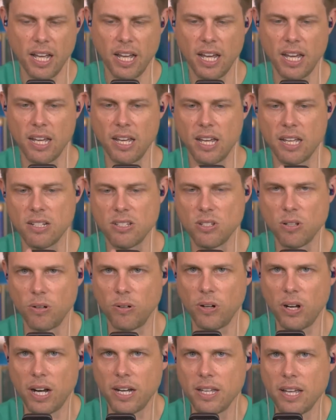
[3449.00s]
and, and so
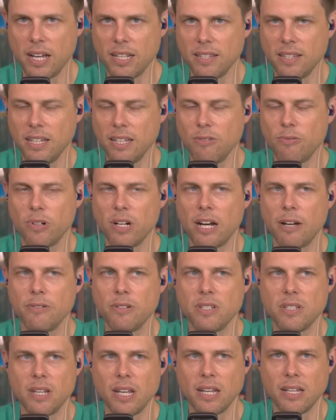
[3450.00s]
I, I, think what I would
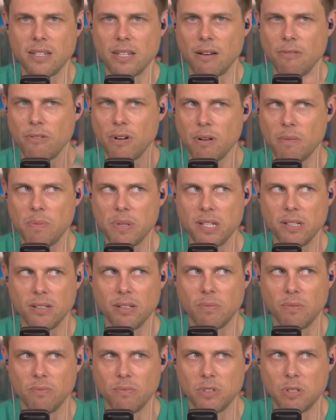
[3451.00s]
say is I want to appeal
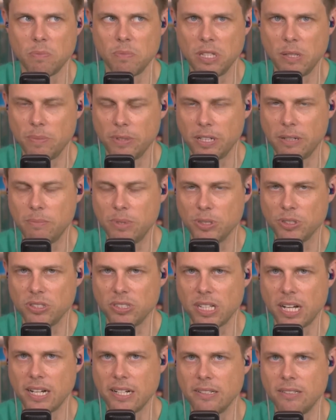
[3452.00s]
to, people on both
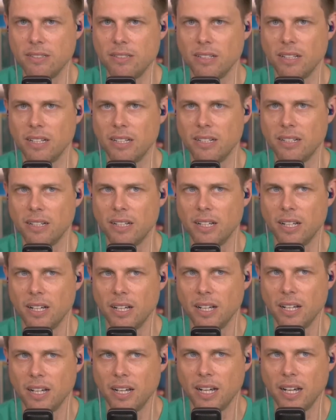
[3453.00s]
sides and
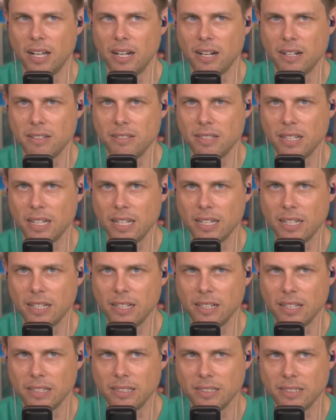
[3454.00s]
and I say
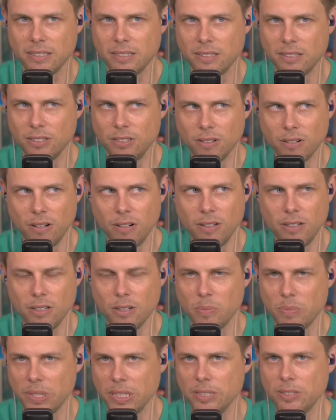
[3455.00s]
like listen you're all our
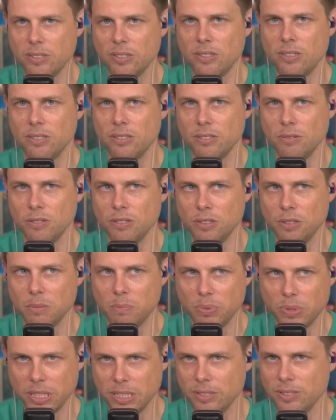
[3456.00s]
brothers you, you're
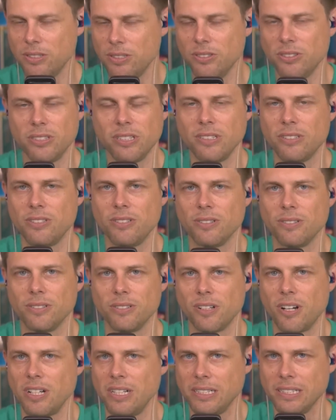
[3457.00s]
brothers and sisters
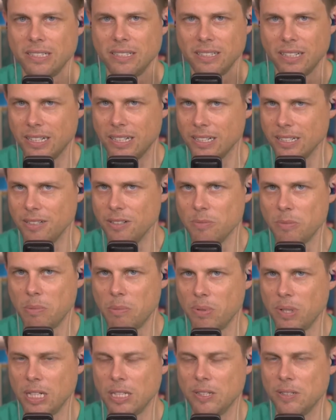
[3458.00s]
Holly and Doug you're my
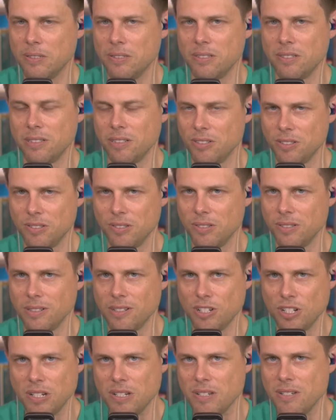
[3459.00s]
brother and sister in
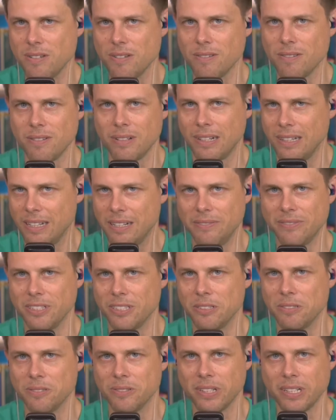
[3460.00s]
Jesus and I love
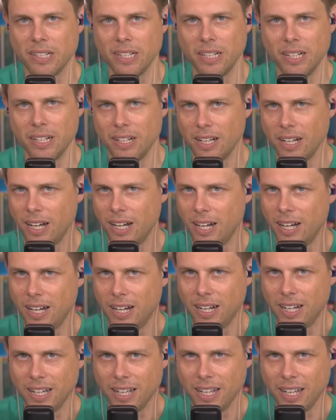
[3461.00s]
you and
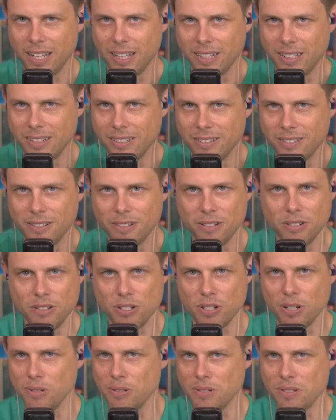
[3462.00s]
uh, and
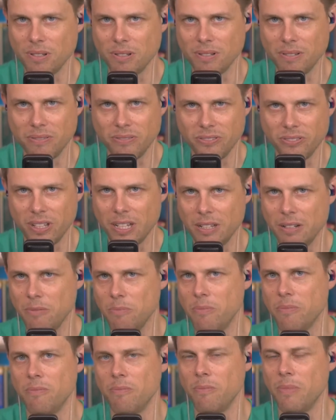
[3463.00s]
Joseph and
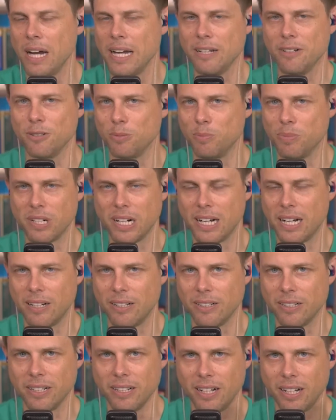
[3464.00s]
Michael
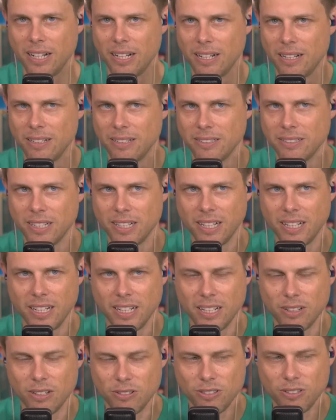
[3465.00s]
Brown uh,
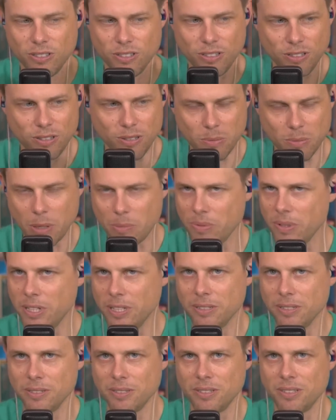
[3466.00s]
you're my
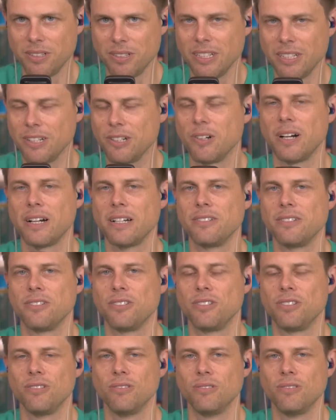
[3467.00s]
brothers in Christ
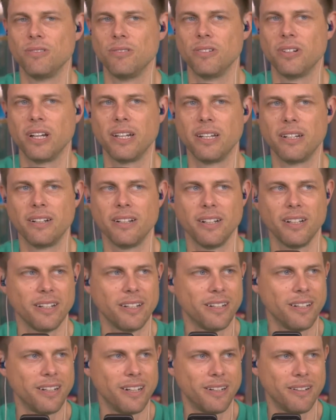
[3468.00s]
too and
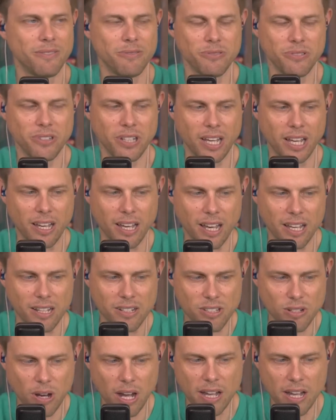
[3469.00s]
uh, and
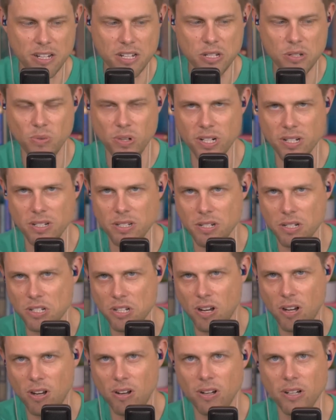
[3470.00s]
so I just want us to
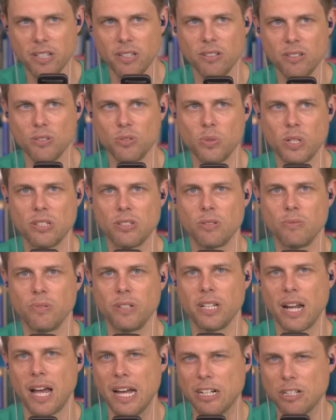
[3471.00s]
talk in those ways so we
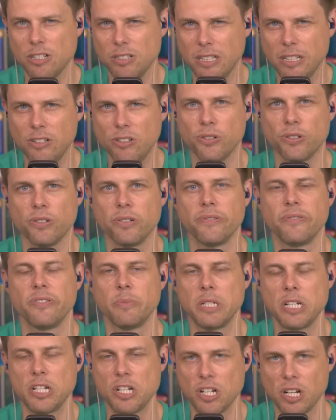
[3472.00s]
can actually learn from
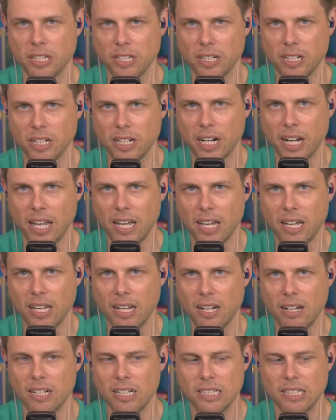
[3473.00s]
each other and